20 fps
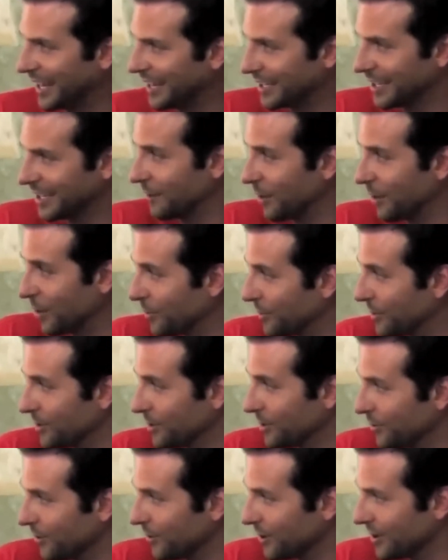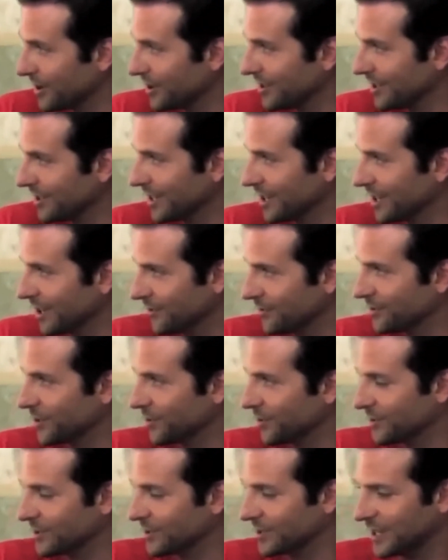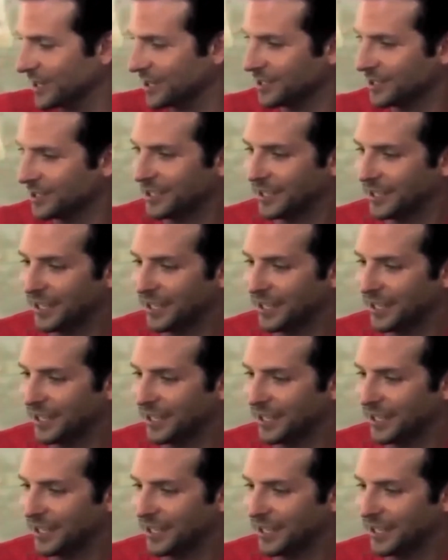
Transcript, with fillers: anytime I open the door, you know, if someone was yeah. there.